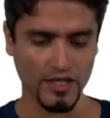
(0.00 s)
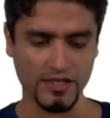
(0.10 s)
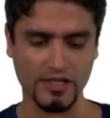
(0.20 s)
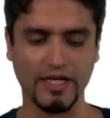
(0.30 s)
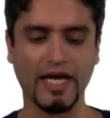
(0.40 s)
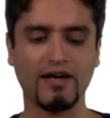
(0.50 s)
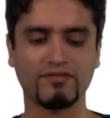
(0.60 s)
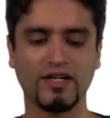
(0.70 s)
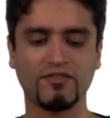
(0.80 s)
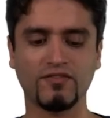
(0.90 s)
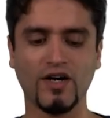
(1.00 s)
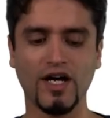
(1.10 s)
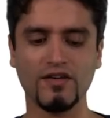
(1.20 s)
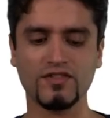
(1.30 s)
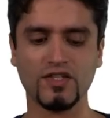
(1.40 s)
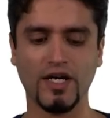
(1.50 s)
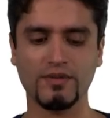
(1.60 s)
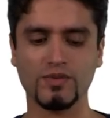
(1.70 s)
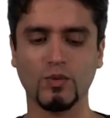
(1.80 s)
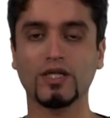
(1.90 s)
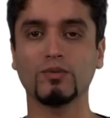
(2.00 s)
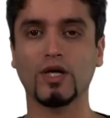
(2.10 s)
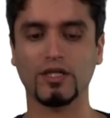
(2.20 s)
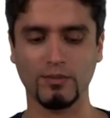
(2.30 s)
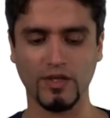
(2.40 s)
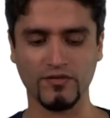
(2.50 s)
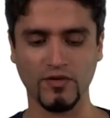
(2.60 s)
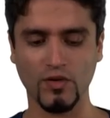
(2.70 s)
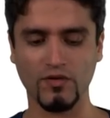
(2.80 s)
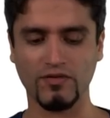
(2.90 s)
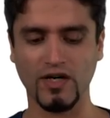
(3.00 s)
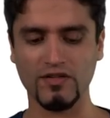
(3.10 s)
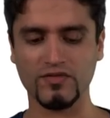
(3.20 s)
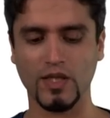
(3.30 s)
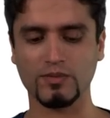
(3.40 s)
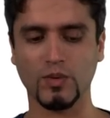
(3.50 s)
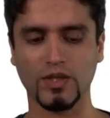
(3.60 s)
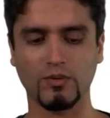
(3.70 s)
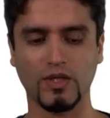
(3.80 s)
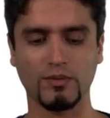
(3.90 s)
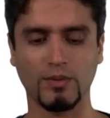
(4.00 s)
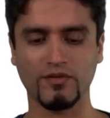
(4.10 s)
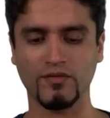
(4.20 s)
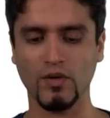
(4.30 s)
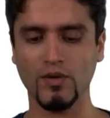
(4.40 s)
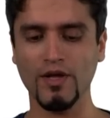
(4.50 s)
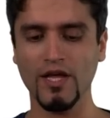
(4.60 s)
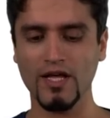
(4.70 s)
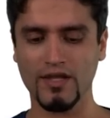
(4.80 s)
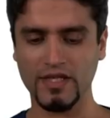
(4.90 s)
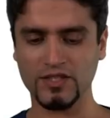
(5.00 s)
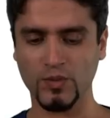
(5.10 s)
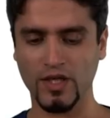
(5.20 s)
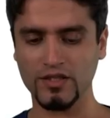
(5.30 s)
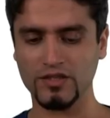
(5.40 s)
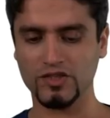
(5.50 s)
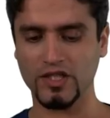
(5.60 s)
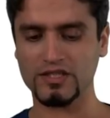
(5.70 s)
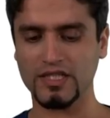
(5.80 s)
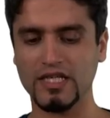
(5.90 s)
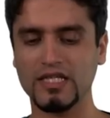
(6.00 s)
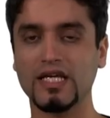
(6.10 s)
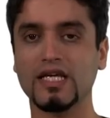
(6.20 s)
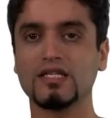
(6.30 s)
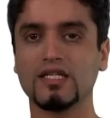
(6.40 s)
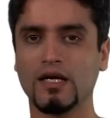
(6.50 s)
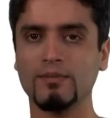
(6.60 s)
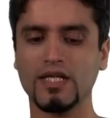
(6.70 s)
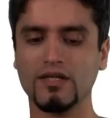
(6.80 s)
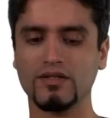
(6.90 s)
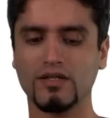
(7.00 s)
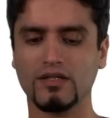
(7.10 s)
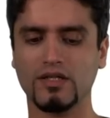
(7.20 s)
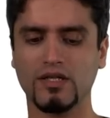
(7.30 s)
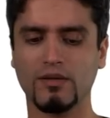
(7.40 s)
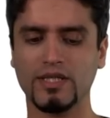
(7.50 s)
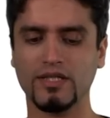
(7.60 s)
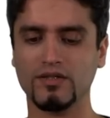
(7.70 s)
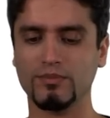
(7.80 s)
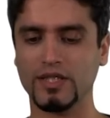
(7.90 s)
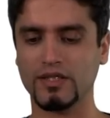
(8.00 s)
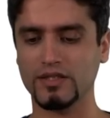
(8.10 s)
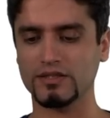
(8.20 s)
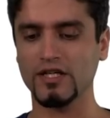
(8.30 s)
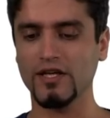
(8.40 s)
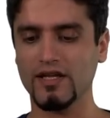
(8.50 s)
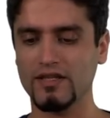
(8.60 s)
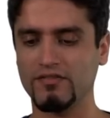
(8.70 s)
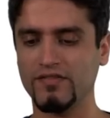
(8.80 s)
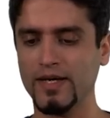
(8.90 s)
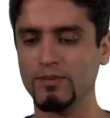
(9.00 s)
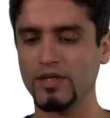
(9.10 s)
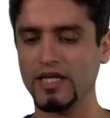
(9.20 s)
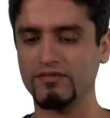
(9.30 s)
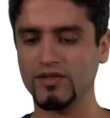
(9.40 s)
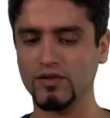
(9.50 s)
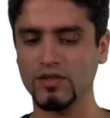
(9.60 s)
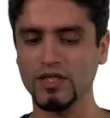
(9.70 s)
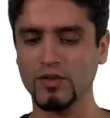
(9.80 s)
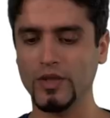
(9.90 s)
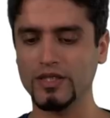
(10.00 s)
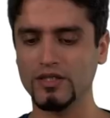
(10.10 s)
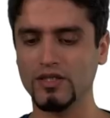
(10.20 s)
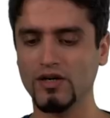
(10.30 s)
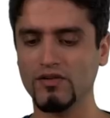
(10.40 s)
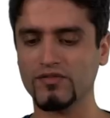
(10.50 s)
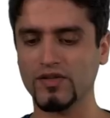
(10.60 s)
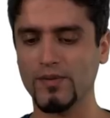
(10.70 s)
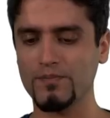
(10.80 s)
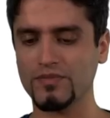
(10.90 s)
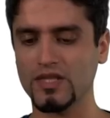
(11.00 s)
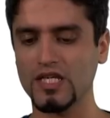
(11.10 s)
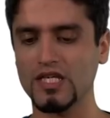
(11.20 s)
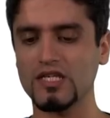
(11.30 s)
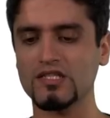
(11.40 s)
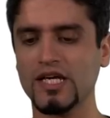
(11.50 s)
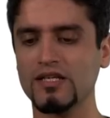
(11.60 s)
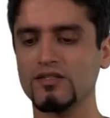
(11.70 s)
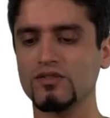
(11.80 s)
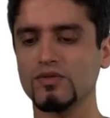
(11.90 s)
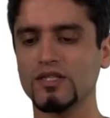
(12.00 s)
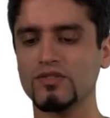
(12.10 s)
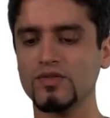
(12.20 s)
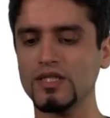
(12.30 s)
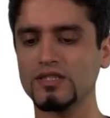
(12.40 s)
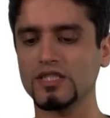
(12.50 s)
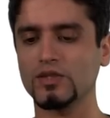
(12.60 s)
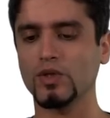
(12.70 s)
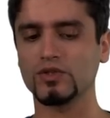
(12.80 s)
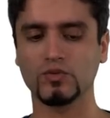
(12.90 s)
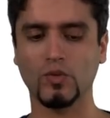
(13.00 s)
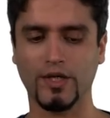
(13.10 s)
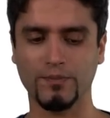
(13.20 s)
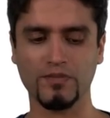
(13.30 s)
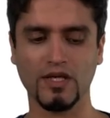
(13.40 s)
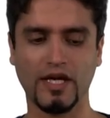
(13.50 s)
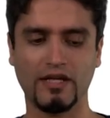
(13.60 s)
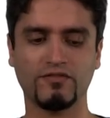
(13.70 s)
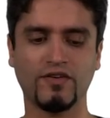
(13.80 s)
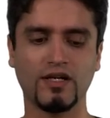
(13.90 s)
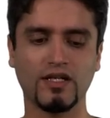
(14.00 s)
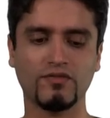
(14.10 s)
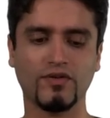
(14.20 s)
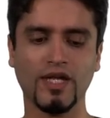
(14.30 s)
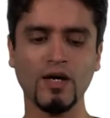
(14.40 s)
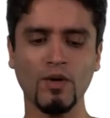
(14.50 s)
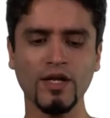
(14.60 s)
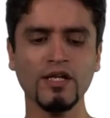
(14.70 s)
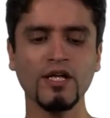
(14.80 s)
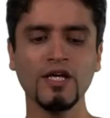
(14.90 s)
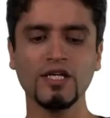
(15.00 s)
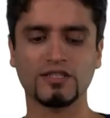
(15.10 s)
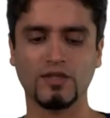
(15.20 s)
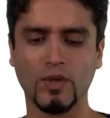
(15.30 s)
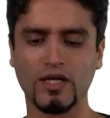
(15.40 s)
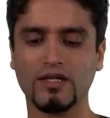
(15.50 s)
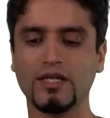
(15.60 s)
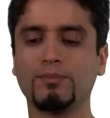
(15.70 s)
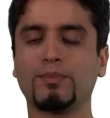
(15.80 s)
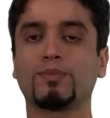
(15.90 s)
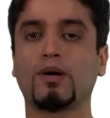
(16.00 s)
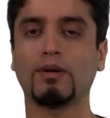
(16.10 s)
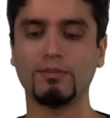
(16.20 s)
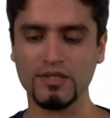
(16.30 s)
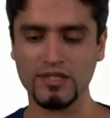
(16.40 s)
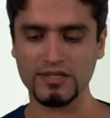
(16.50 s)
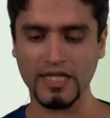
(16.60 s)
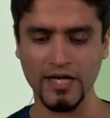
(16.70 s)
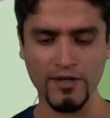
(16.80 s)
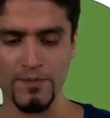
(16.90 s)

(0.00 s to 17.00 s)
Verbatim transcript: So I have now five times one divided by four, five times one divided by four. This one just in the denominator, not the numerator, because the pheromone level when you go from the tent to the tree is equal to one. And finally for that one, so what are the probabilities now?